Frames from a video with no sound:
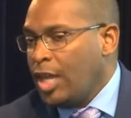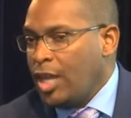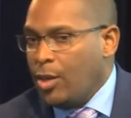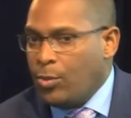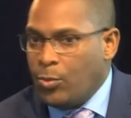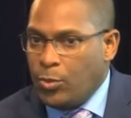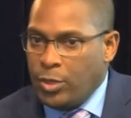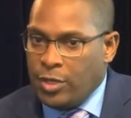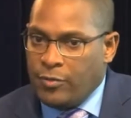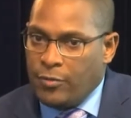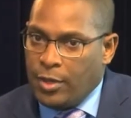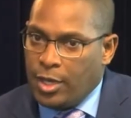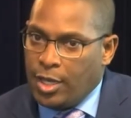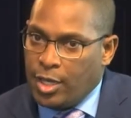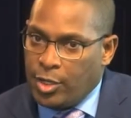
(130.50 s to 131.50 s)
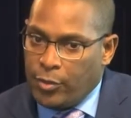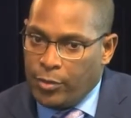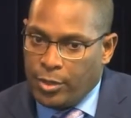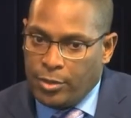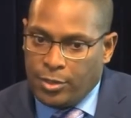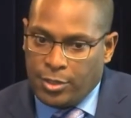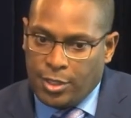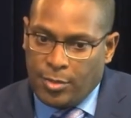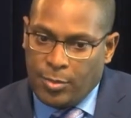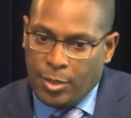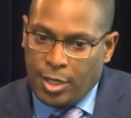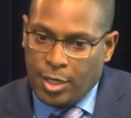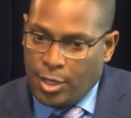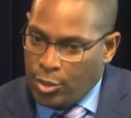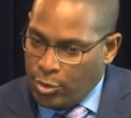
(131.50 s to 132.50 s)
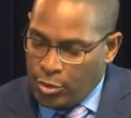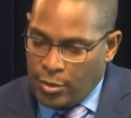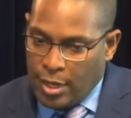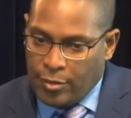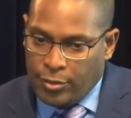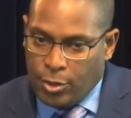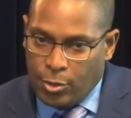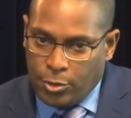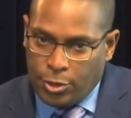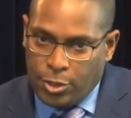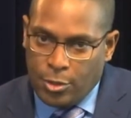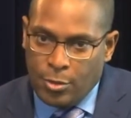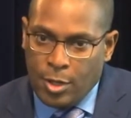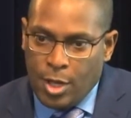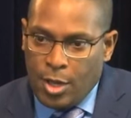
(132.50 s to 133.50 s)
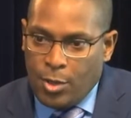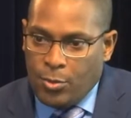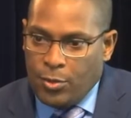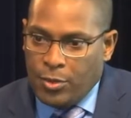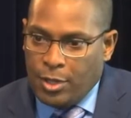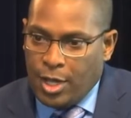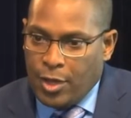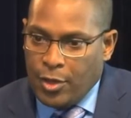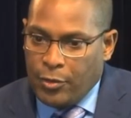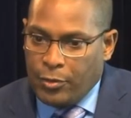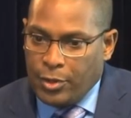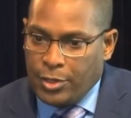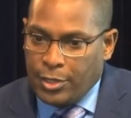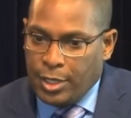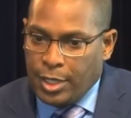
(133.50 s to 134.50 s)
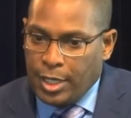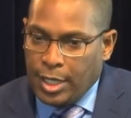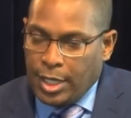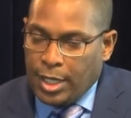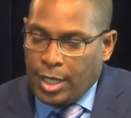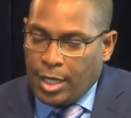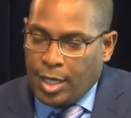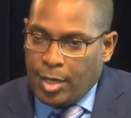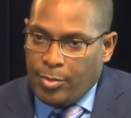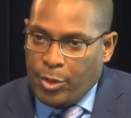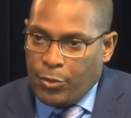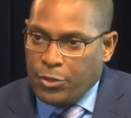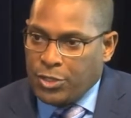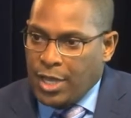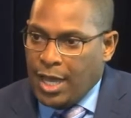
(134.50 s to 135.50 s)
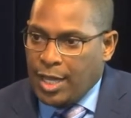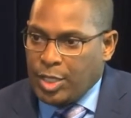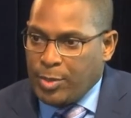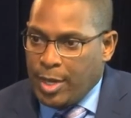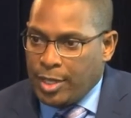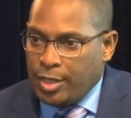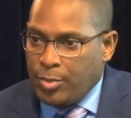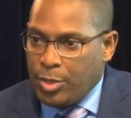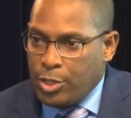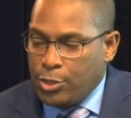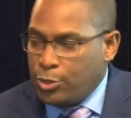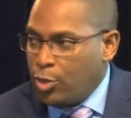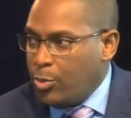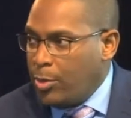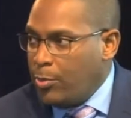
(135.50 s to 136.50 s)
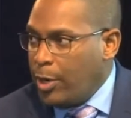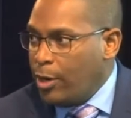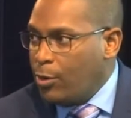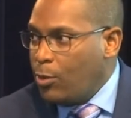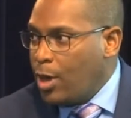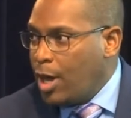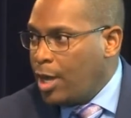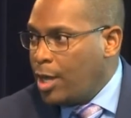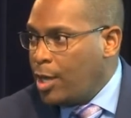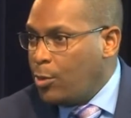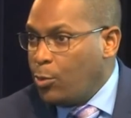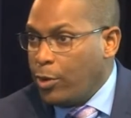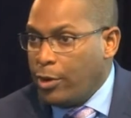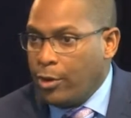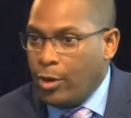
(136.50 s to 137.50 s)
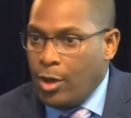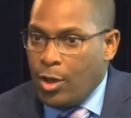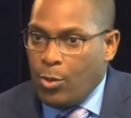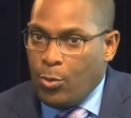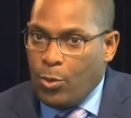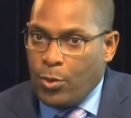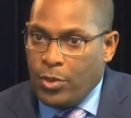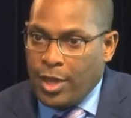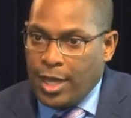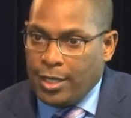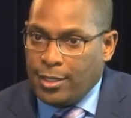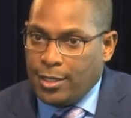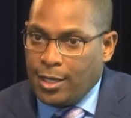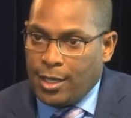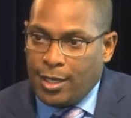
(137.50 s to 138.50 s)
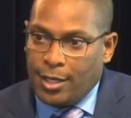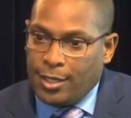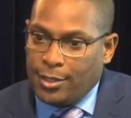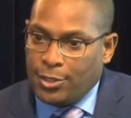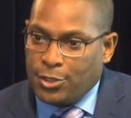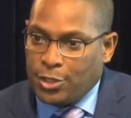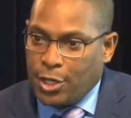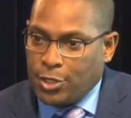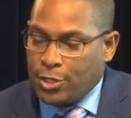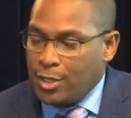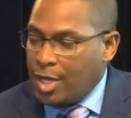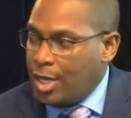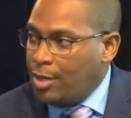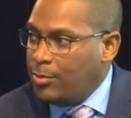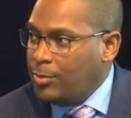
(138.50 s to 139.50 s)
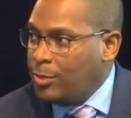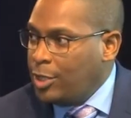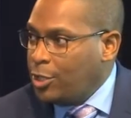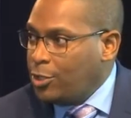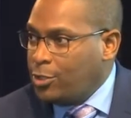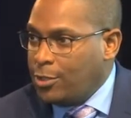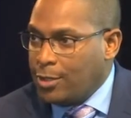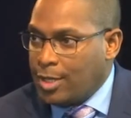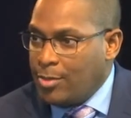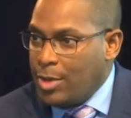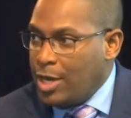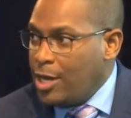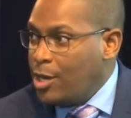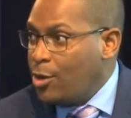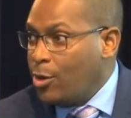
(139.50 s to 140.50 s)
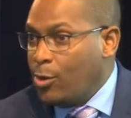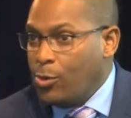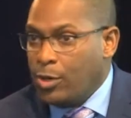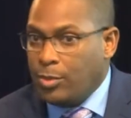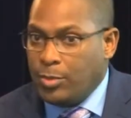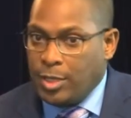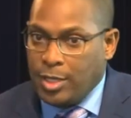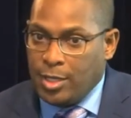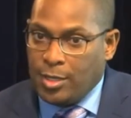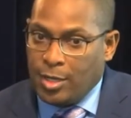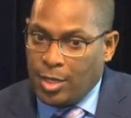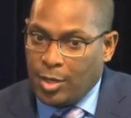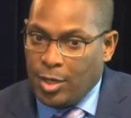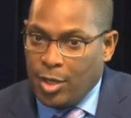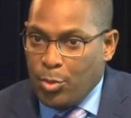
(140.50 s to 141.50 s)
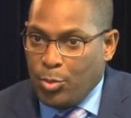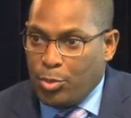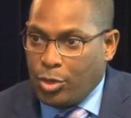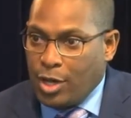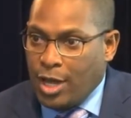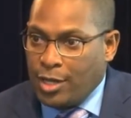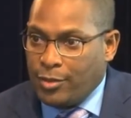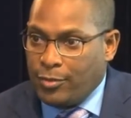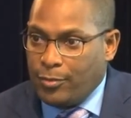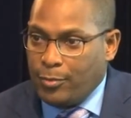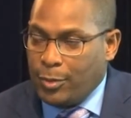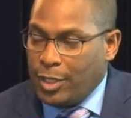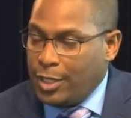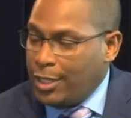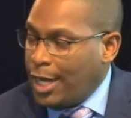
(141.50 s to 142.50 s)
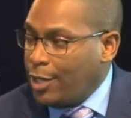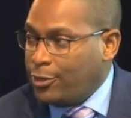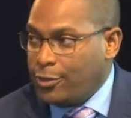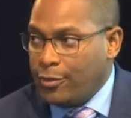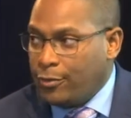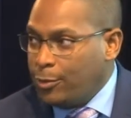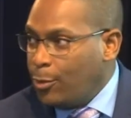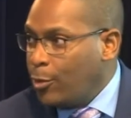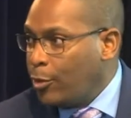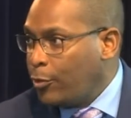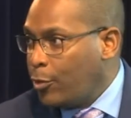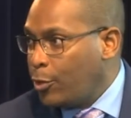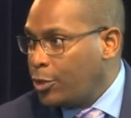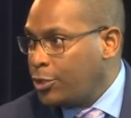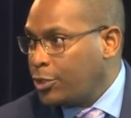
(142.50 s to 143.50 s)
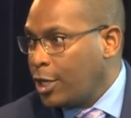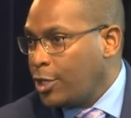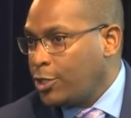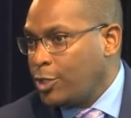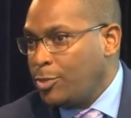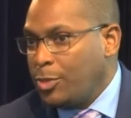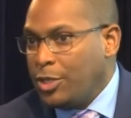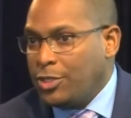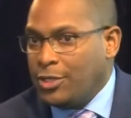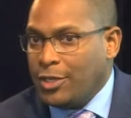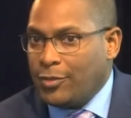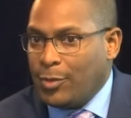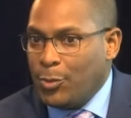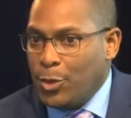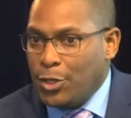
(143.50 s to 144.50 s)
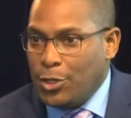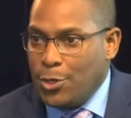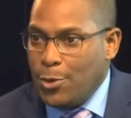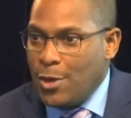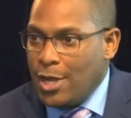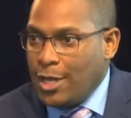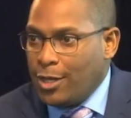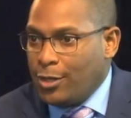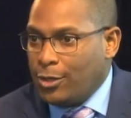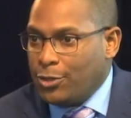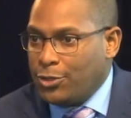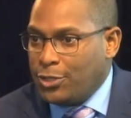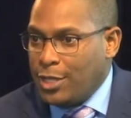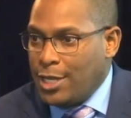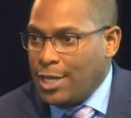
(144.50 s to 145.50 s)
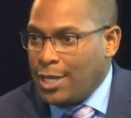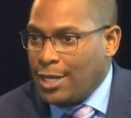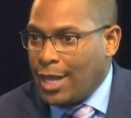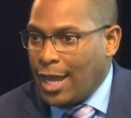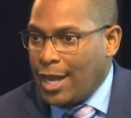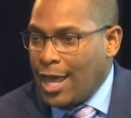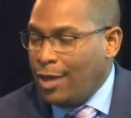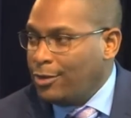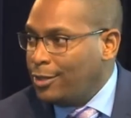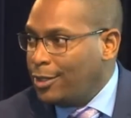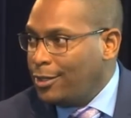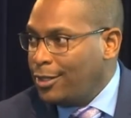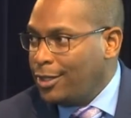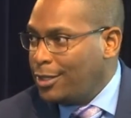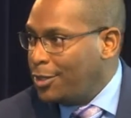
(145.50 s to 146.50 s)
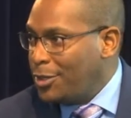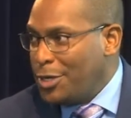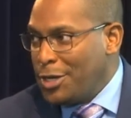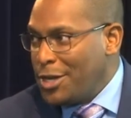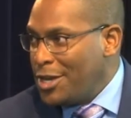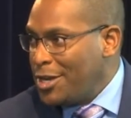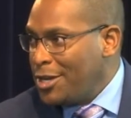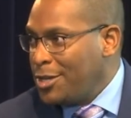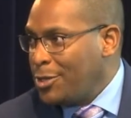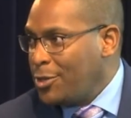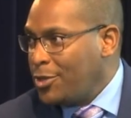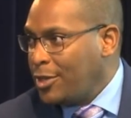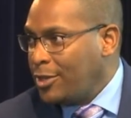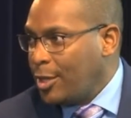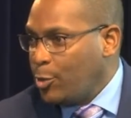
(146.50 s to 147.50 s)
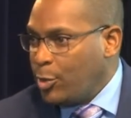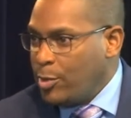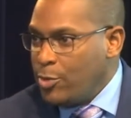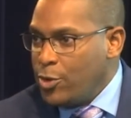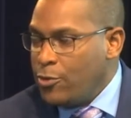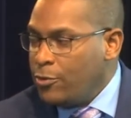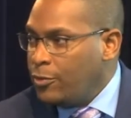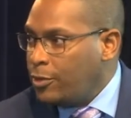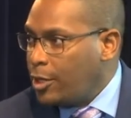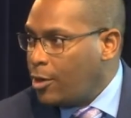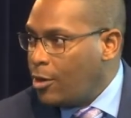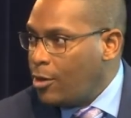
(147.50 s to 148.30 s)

And we've interviewed some, I know you have talked to with a lot of different, both sides about the medicinal marijuana, and where will that discussion come to a committee, or will it be brought out to the floor for discussion? But from what you are seeing and out, do you think that we moved at